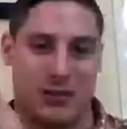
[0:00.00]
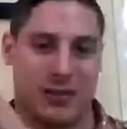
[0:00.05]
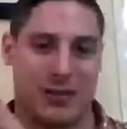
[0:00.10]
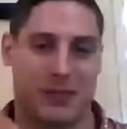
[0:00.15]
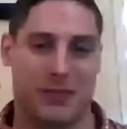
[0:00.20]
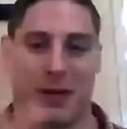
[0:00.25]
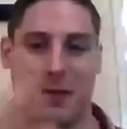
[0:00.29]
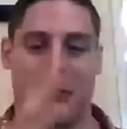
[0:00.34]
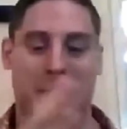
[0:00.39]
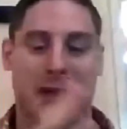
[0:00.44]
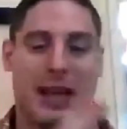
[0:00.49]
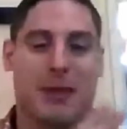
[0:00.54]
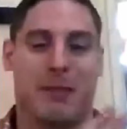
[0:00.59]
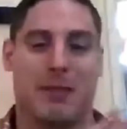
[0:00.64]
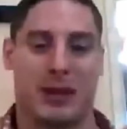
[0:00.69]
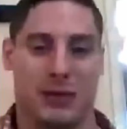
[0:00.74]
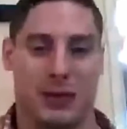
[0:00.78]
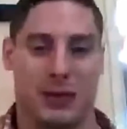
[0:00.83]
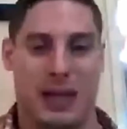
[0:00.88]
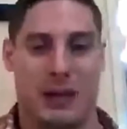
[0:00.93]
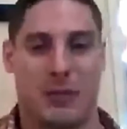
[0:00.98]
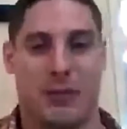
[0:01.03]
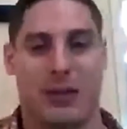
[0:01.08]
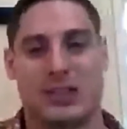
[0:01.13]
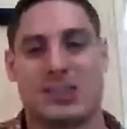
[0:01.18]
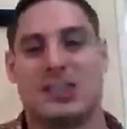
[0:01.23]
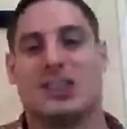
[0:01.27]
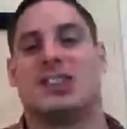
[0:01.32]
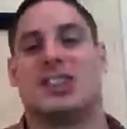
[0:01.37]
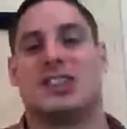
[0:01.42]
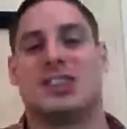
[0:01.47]
So for me, I'm like, okay, well,
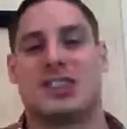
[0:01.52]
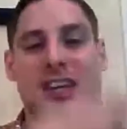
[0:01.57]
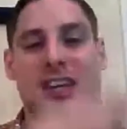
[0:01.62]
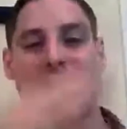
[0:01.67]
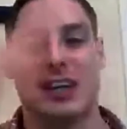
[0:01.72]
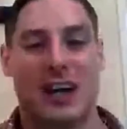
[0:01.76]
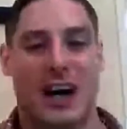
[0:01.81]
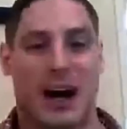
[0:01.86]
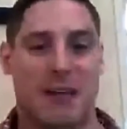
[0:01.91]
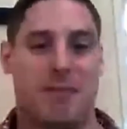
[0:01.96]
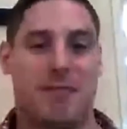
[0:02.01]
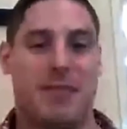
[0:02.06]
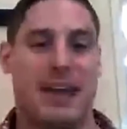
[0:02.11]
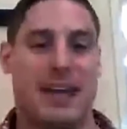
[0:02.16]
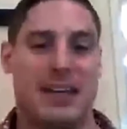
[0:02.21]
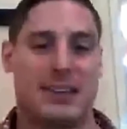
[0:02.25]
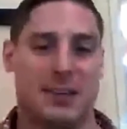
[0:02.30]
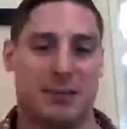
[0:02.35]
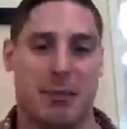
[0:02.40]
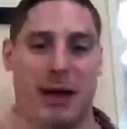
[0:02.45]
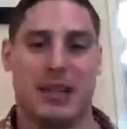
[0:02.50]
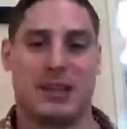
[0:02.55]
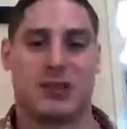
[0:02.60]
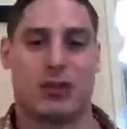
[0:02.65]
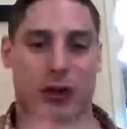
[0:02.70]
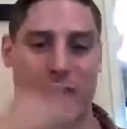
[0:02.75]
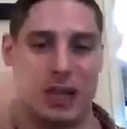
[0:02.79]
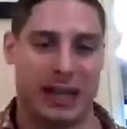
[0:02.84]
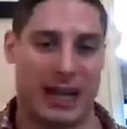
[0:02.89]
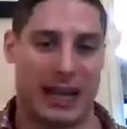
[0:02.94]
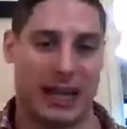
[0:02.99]
this is just a phase in my
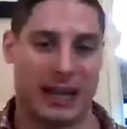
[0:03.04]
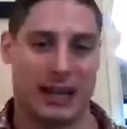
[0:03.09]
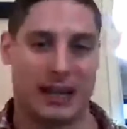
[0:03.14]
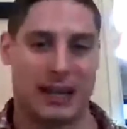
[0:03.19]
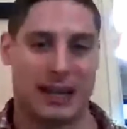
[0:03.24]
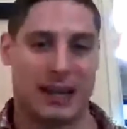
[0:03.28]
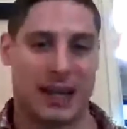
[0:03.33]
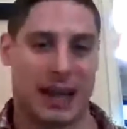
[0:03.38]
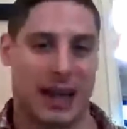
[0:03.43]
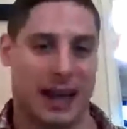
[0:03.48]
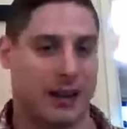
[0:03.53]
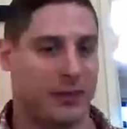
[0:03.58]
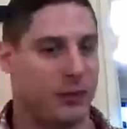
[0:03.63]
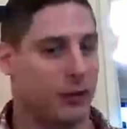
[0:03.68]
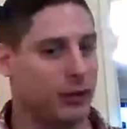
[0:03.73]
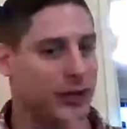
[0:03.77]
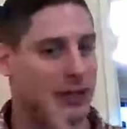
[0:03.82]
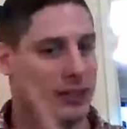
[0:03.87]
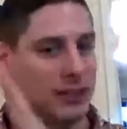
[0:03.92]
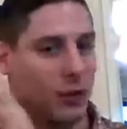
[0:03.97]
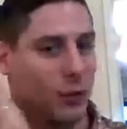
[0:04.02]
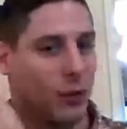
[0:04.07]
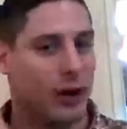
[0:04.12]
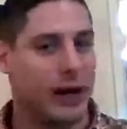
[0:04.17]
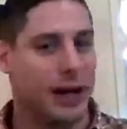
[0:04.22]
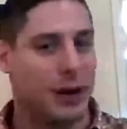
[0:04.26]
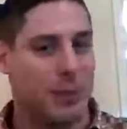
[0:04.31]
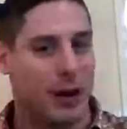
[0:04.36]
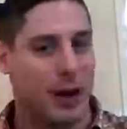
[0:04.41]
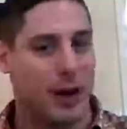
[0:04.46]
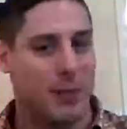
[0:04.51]
training, and I don't need to
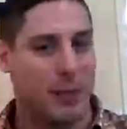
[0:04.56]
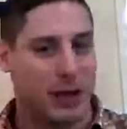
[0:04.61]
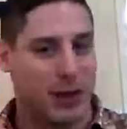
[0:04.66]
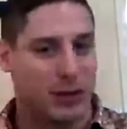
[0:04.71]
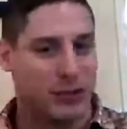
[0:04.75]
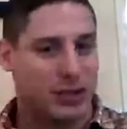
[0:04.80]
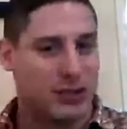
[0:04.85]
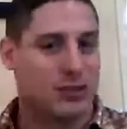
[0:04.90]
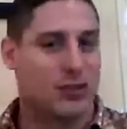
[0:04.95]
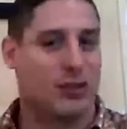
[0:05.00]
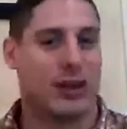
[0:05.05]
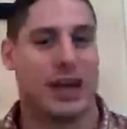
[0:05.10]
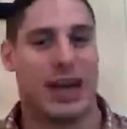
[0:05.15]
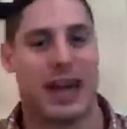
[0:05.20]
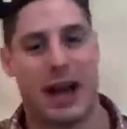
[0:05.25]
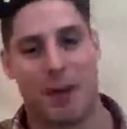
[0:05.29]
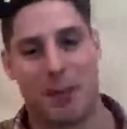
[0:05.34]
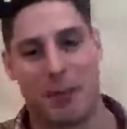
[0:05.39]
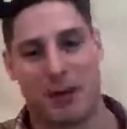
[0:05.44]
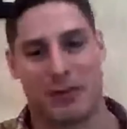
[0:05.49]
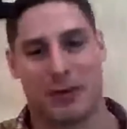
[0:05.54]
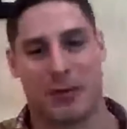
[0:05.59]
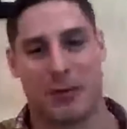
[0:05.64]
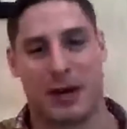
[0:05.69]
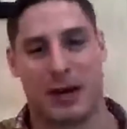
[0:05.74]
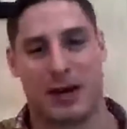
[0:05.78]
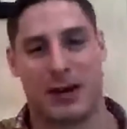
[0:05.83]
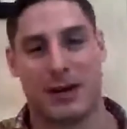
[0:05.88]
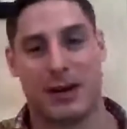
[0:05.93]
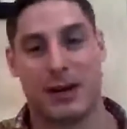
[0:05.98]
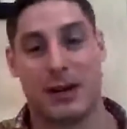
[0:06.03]
worry about it because it's going to help me from
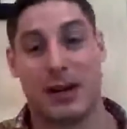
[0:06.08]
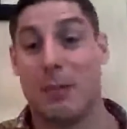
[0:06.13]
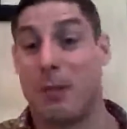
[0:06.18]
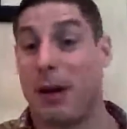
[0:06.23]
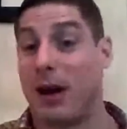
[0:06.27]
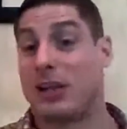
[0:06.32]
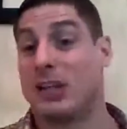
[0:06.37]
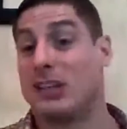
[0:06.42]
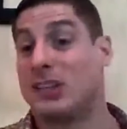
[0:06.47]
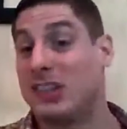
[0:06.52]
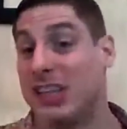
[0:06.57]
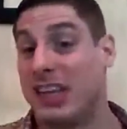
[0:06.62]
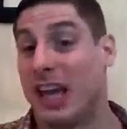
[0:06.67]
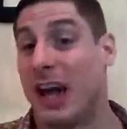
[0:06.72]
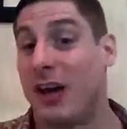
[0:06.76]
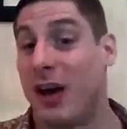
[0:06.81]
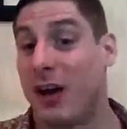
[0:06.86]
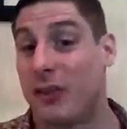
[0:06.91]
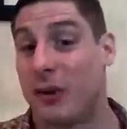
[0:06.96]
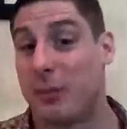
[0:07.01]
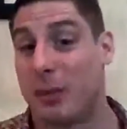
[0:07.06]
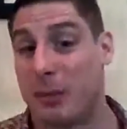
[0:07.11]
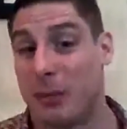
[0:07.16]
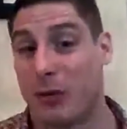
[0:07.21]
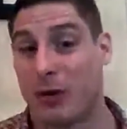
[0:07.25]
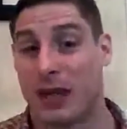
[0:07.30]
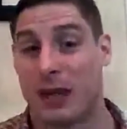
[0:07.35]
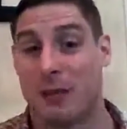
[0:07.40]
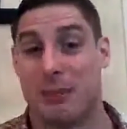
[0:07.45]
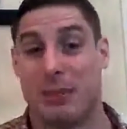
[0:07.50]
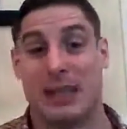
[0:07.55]
here. But I can see how other
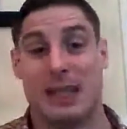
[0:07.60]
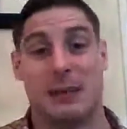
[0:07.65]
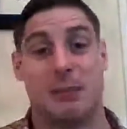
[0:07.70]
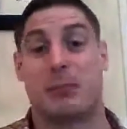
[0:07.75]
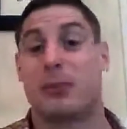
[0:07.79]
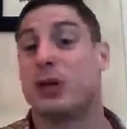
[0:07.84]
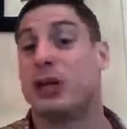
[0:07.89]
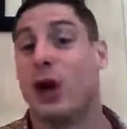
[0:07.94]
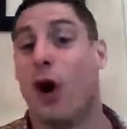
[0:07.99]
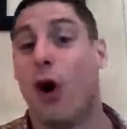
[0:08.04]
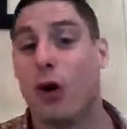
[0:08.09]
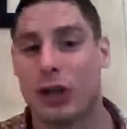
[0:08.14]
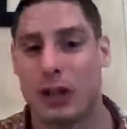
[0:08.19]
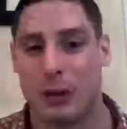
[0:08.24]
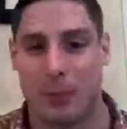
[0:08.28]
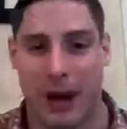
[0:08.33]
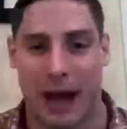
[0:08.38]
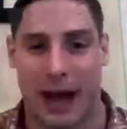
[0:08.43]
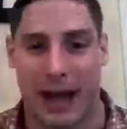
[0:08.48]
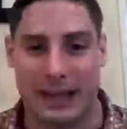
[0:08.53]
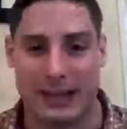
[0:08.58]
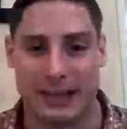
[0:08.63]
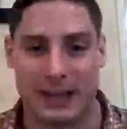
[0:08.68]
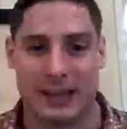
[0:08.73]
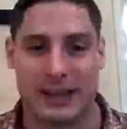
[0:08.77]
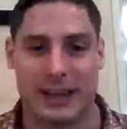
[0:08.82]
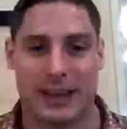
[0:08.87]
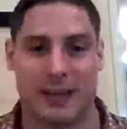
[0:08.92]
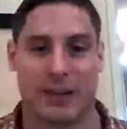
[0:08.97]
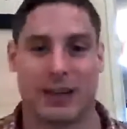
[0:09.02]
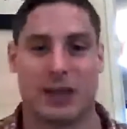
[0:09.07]
people can be preoccupied
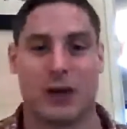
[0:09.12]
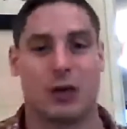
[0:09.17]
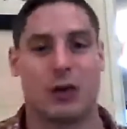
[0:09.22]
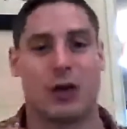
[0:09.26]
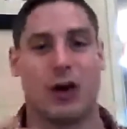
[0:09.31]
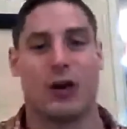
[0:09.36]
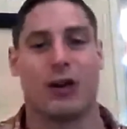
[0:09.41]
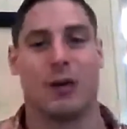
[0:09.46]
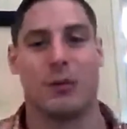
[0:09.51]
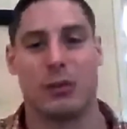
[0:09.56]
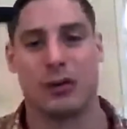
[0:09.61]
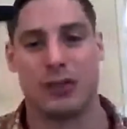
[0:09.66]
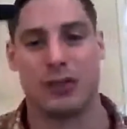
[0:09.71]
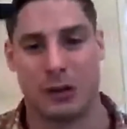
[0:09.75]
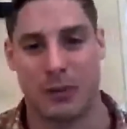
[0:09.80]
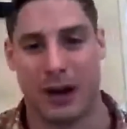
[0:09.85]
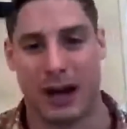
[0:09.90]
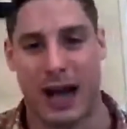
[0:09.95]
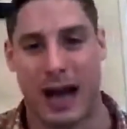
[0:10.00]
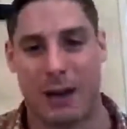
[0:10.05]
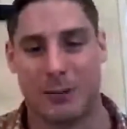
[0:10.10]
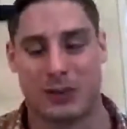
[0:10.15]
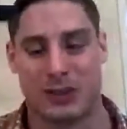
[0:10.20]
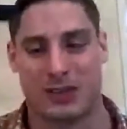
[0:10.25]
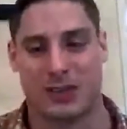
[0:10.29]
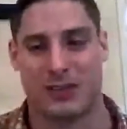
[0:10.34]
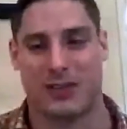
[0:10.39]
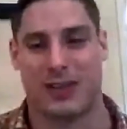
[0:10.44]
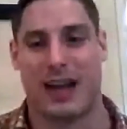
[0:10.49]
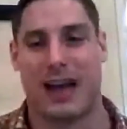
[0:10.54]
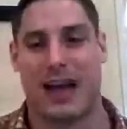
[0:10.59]
and think, oh God, I'm losing my abs
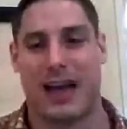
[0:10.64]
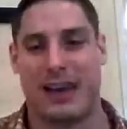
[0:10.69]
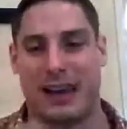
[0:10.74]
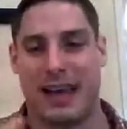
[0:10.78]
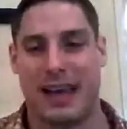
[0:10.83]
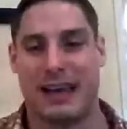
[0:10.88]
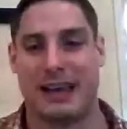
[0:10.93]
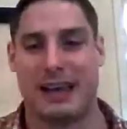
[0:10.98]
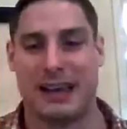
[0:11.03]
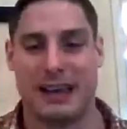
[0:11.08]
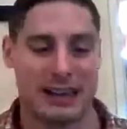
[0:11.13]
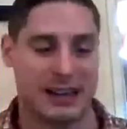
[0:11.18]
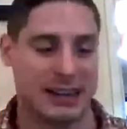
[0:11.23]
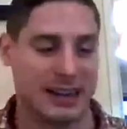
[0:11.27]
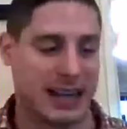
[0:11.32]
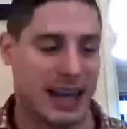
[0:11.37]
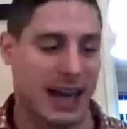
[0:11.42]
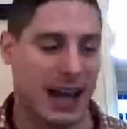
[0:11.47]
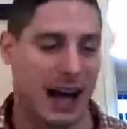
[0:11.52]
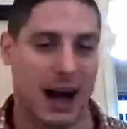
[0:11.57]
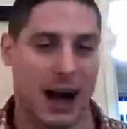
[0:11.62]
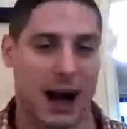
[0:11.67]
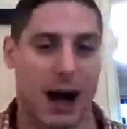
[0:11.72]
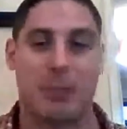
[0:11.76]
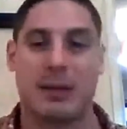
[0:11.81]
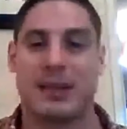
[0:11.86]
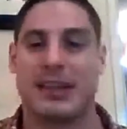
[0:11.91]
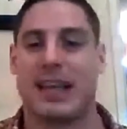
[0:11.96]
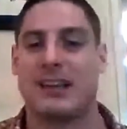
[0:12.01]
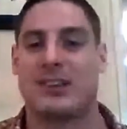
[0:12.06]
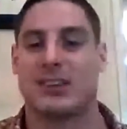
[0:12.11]
and stuff, and then you get
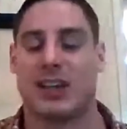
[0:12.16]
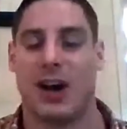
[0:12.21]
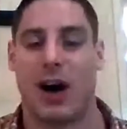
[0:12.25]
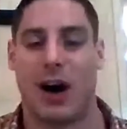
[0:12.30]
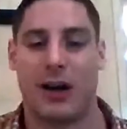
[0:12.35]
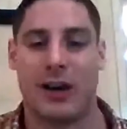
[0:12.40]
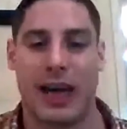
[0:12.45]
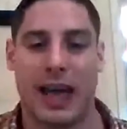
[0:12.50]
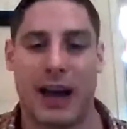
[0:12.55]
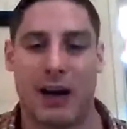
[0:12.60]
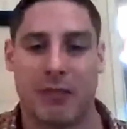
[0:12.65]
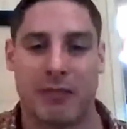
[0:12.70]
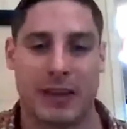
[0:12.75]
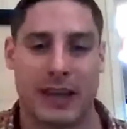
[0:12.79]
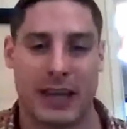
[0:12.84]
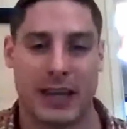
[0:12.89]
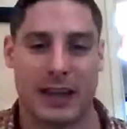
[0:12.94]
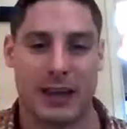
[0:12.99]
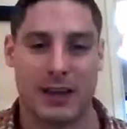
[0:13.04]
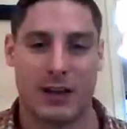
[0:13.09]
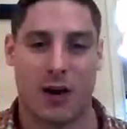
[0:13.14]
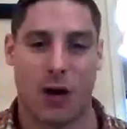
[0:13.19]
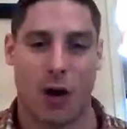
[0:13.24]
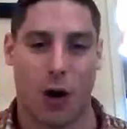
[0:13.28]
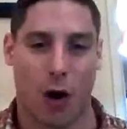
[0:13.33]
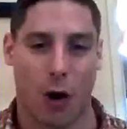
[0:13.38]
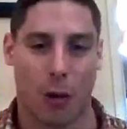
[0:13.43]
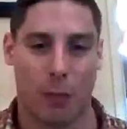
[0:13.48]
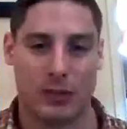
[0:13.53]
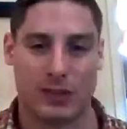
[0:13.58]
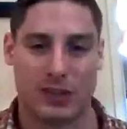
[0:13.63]
a potentially unhealthy
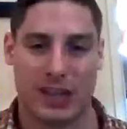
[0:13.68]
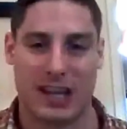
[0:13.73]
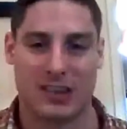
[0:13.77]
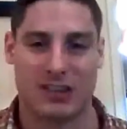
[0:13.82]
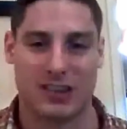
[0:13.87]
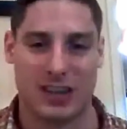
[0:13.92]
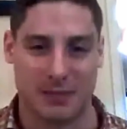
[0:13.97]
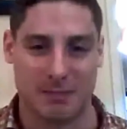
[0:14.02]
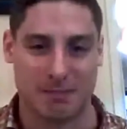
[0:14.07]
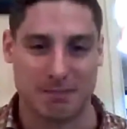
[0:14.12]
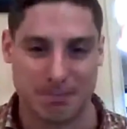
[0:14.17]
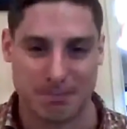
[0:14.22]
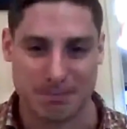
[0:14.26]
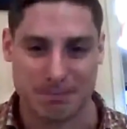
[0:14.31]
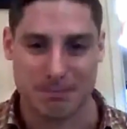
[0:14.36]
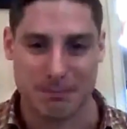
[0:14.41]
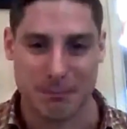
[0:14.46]
obsession.